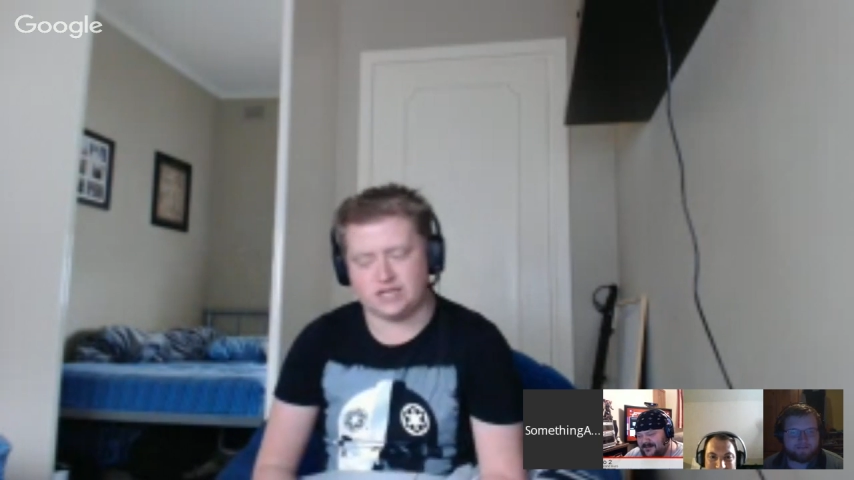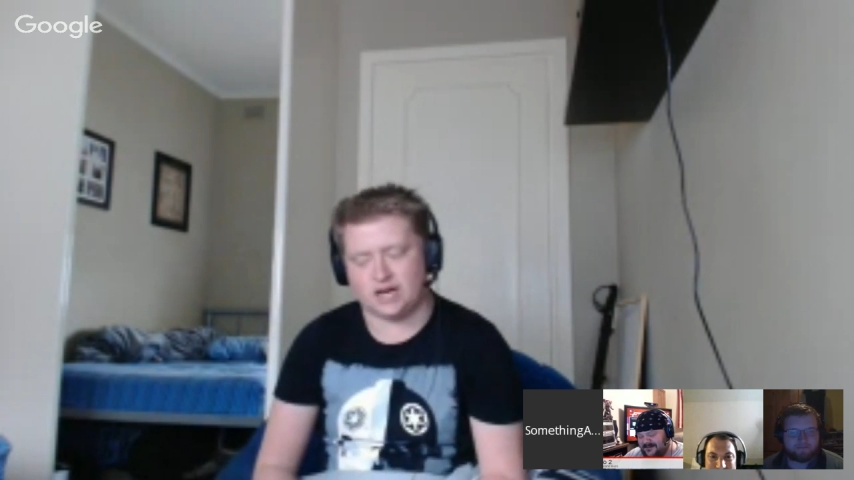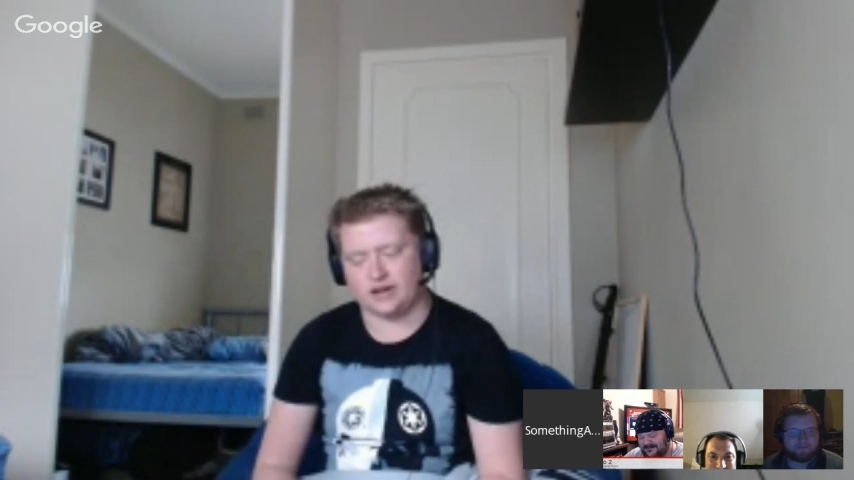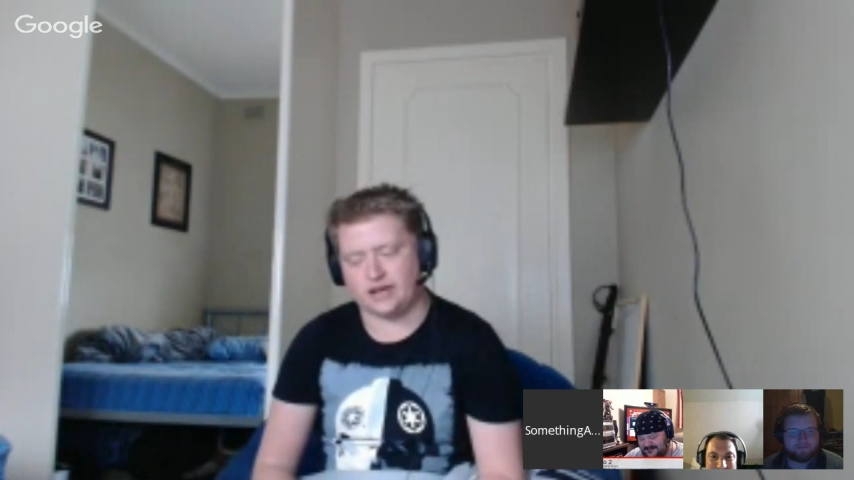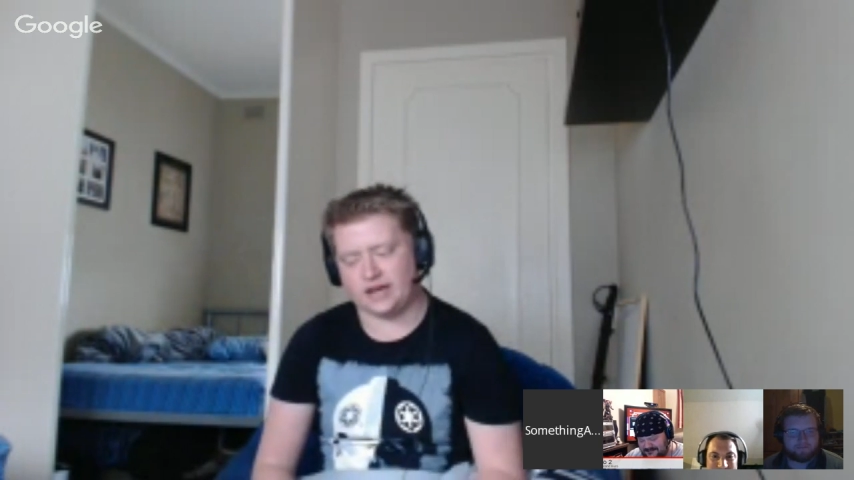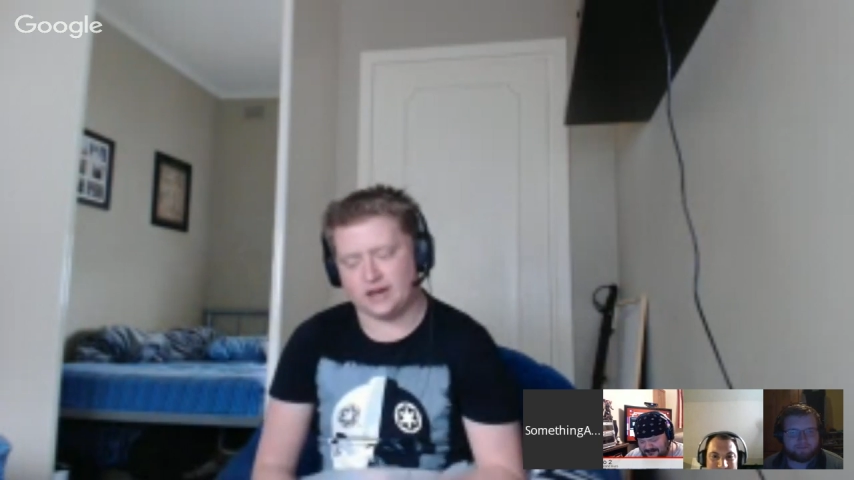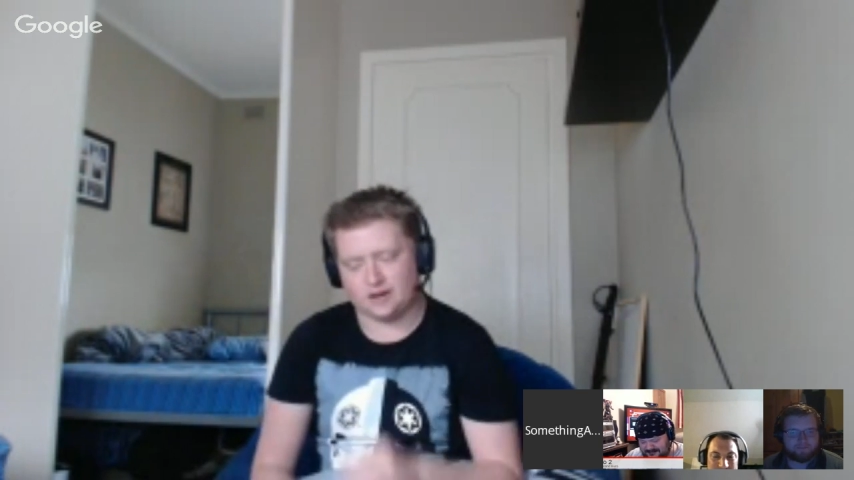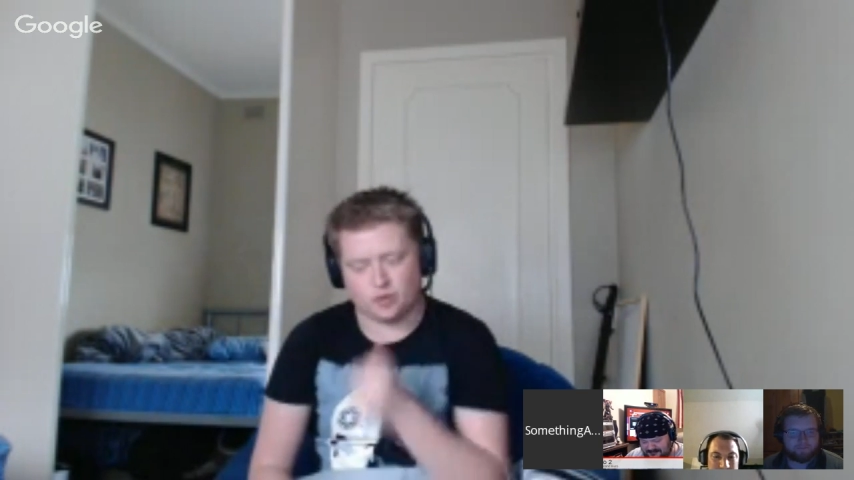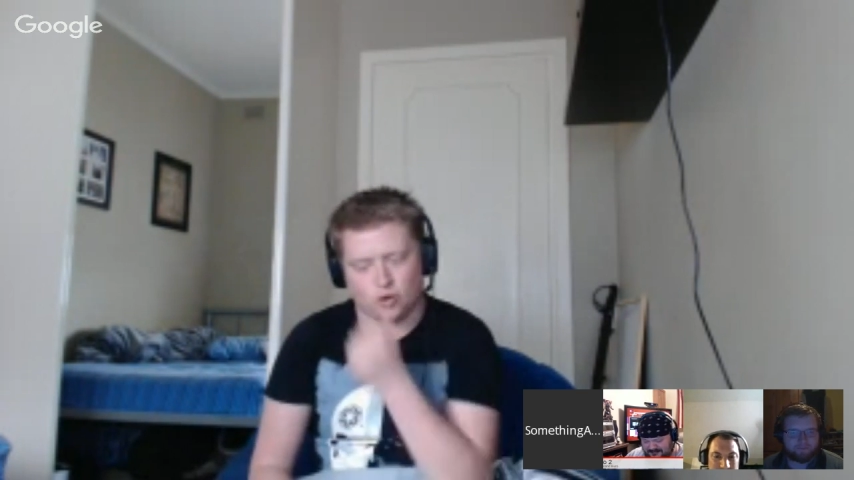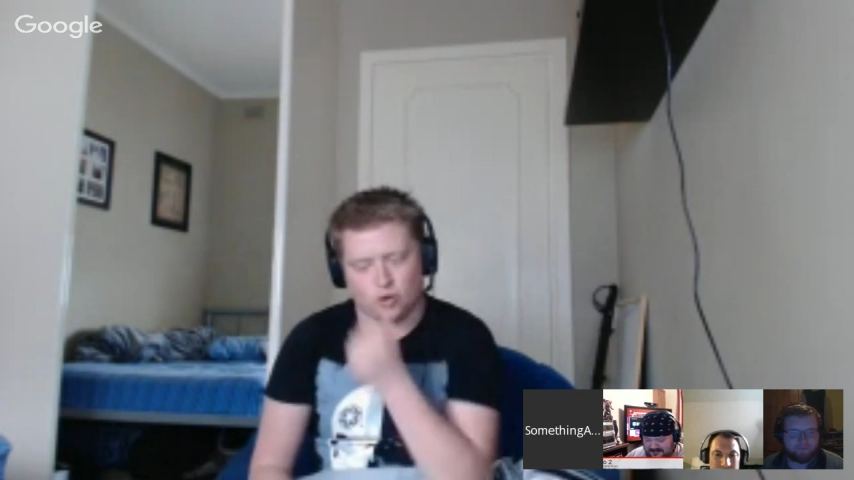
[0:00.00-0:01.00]
down a
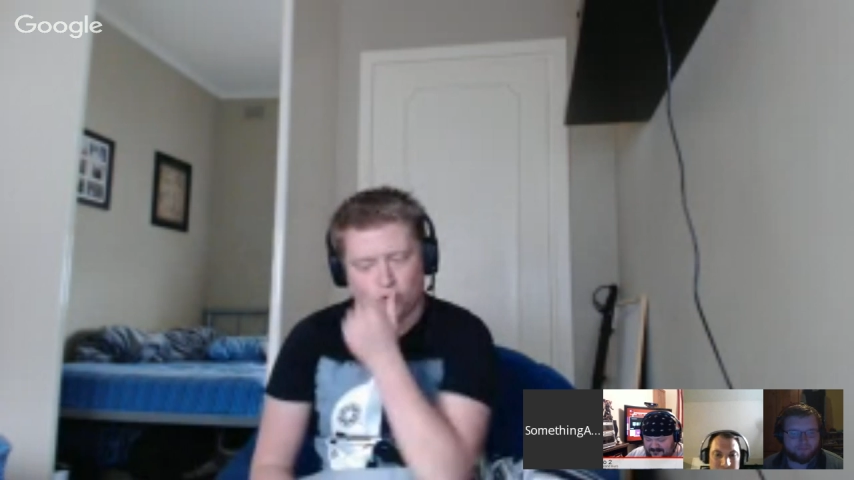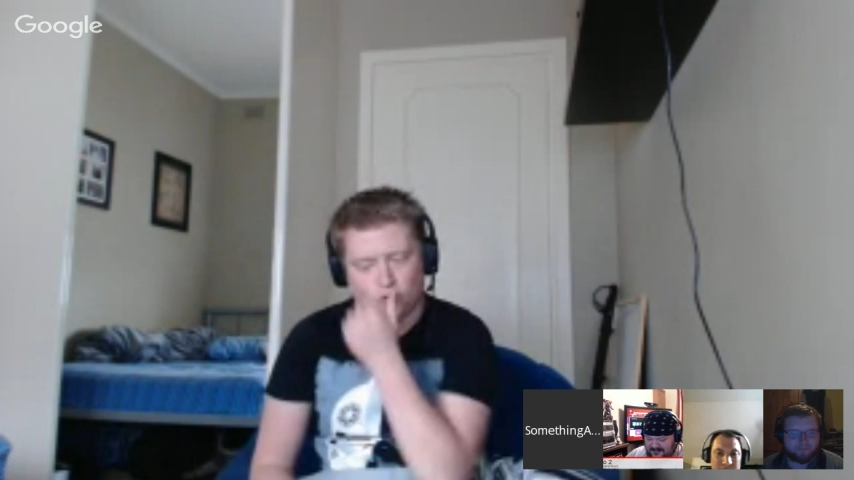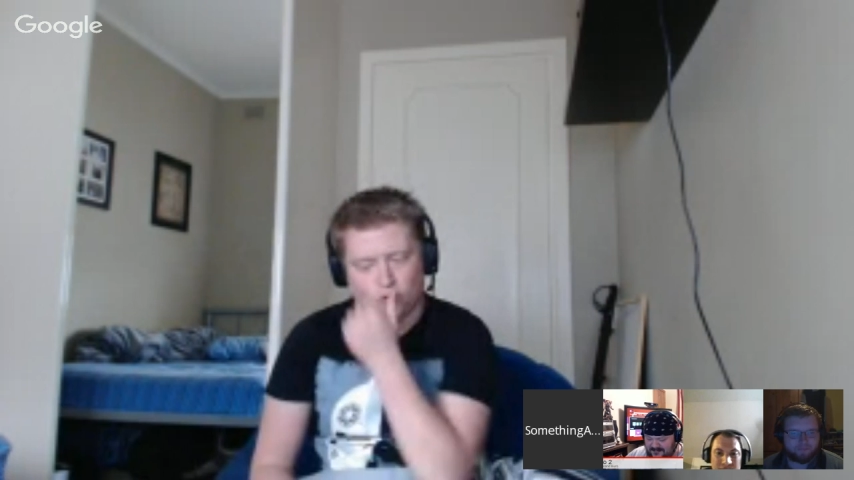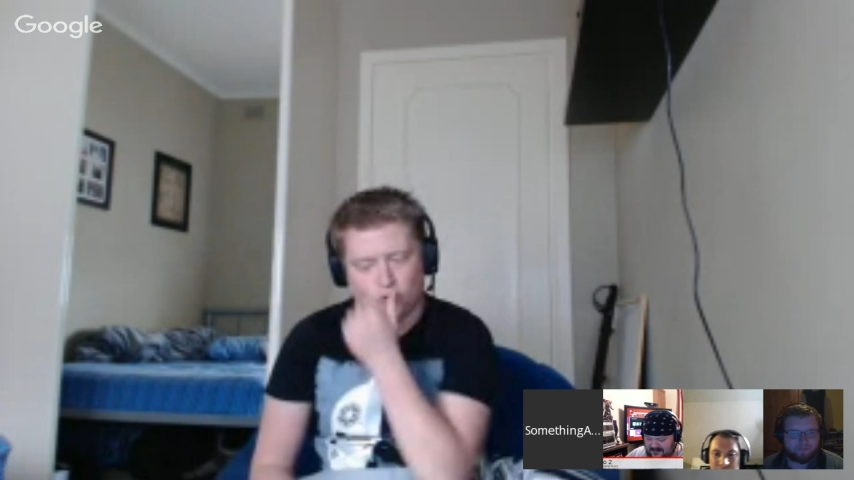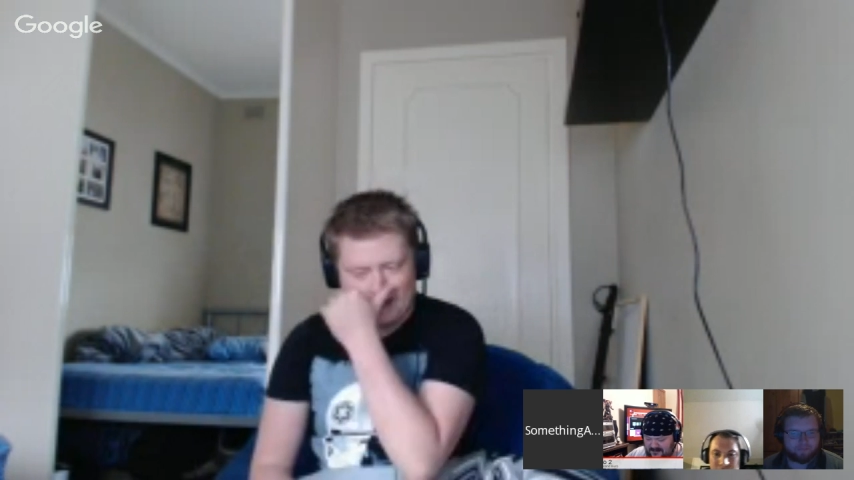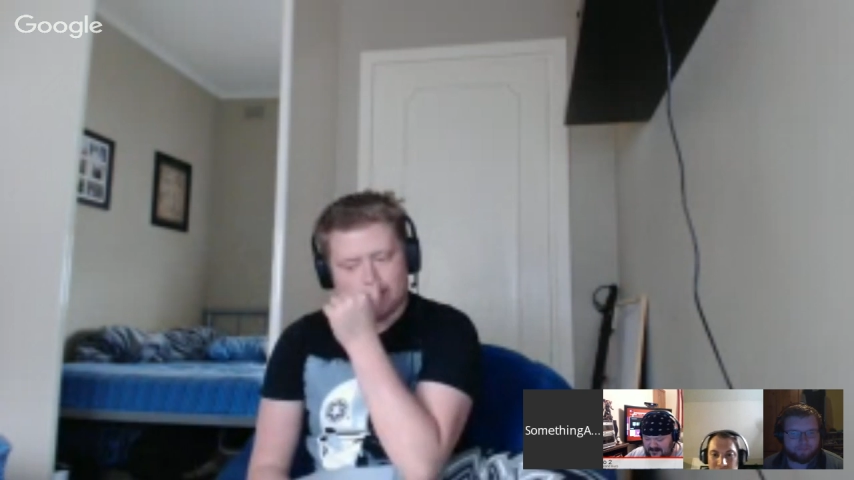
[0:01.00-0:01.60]
hallway